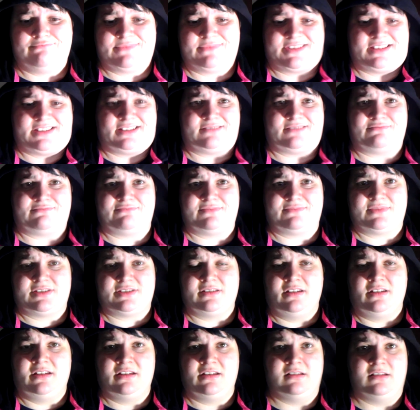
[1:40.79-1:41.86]
It's like
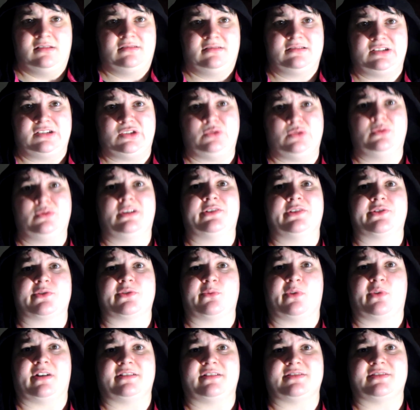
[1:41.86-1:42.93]
200
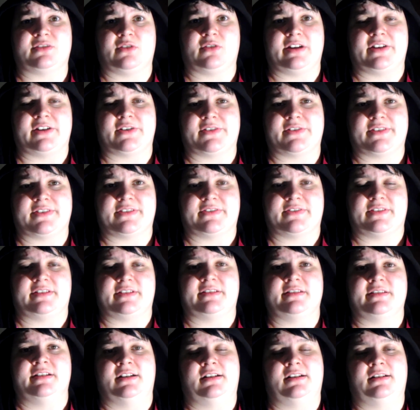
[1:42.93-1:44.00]
watts greater than
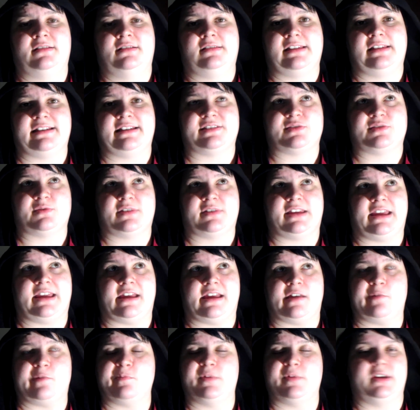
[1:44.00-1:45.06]
the last one I
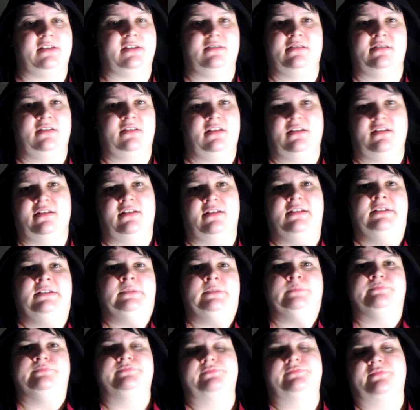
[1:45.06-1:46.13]
had, but
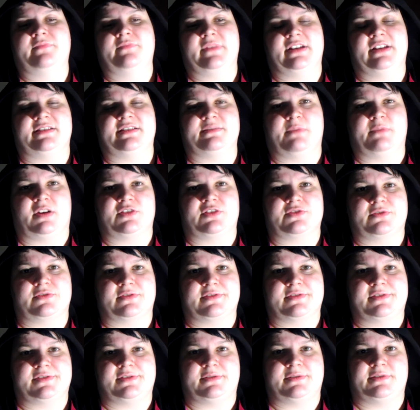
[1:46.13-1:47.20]
it's
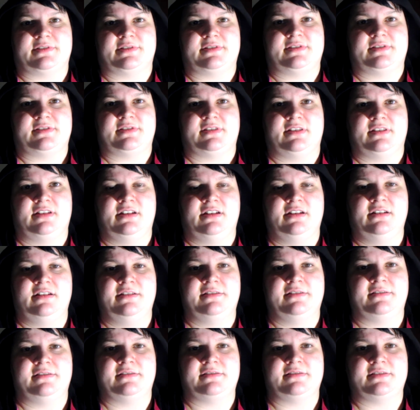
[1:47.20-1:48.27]
modular, so it's
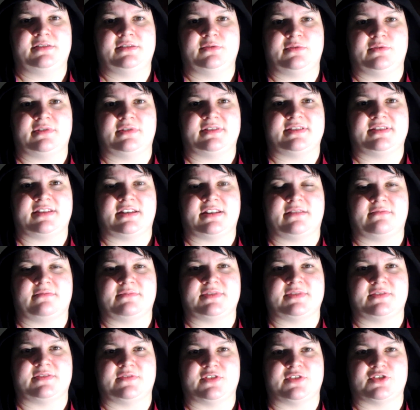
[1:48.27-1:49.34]
doing its thing
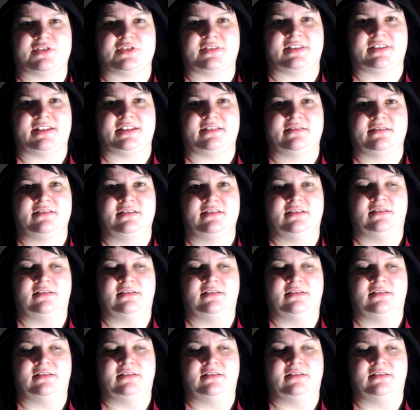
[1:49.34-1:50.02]
sufficiently.